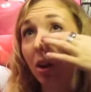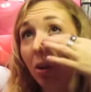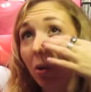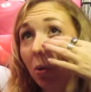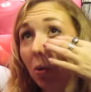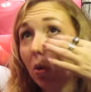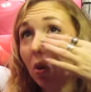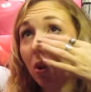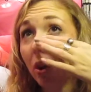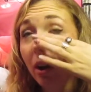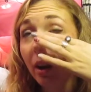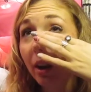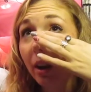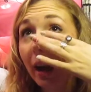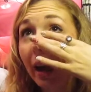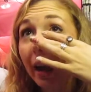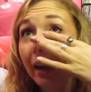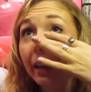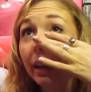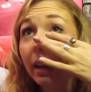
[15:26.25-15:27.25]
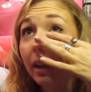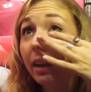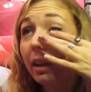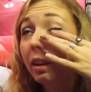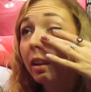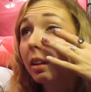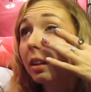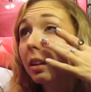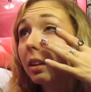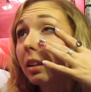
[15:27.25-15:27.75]
or I
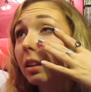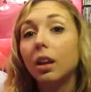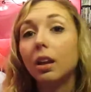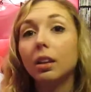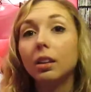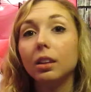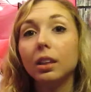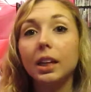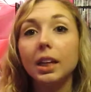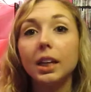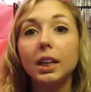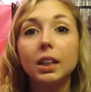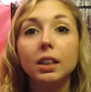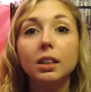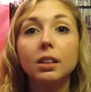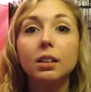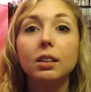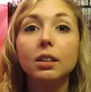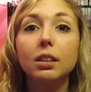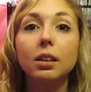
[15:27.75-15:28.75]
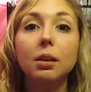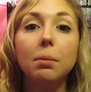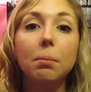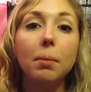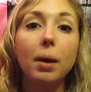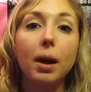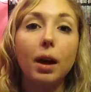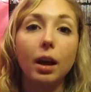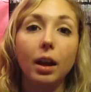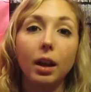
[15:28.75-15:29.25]
can link
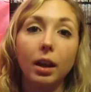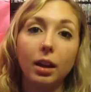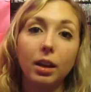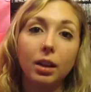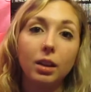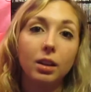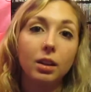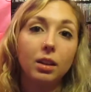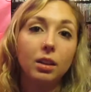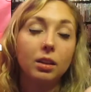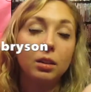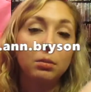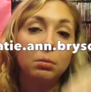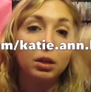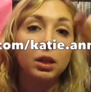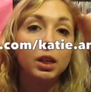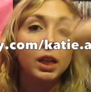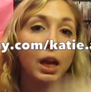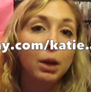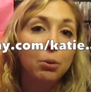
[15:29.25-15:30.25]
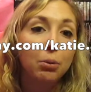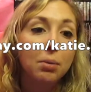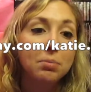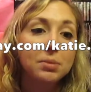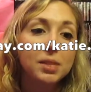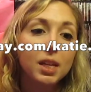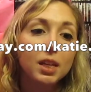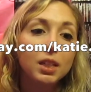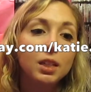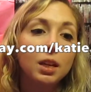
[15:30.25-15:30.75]
my Mary Kay
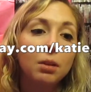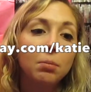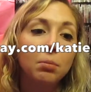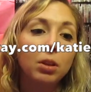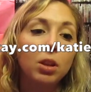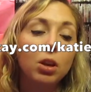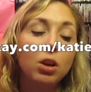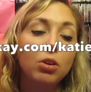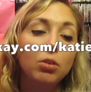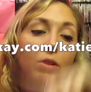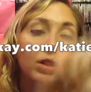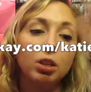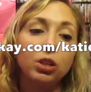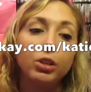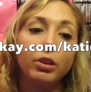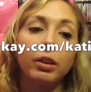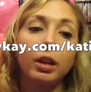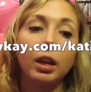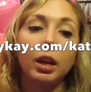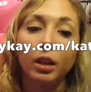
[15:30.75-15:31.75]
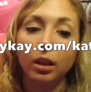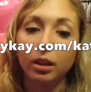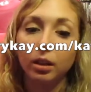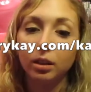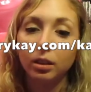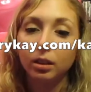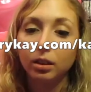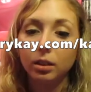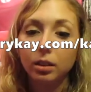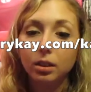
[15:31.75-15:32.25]
website down below and you
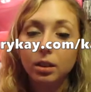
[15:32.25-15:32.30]
can